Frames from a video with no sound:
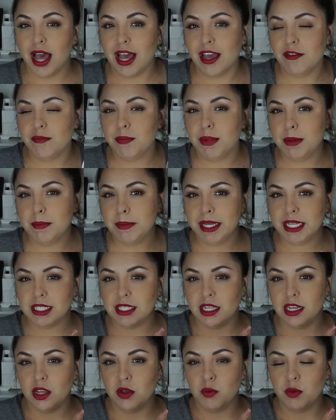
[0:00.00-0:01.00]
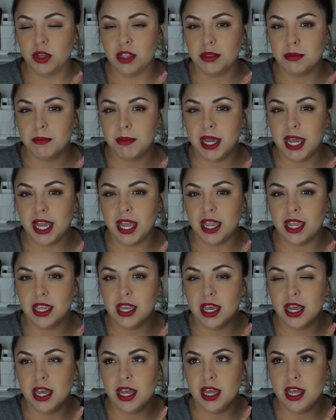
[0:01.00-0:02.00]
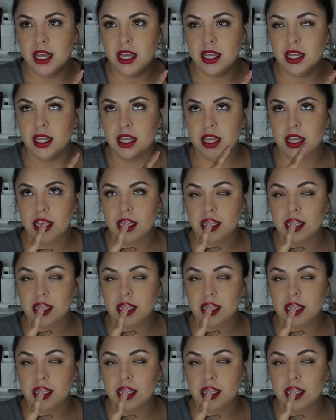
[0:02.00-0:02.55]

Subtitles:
I've been mixing it with my